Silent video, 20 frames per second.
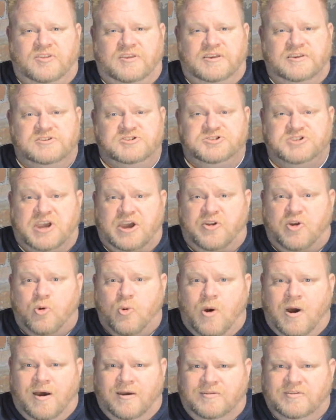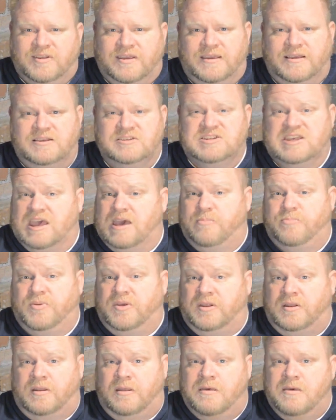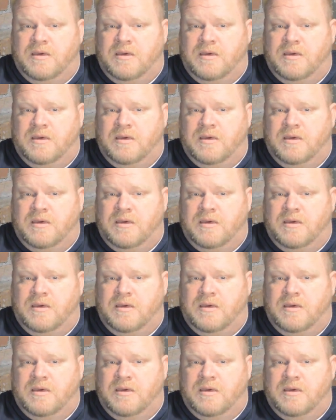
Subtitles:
the shadow hauntings happen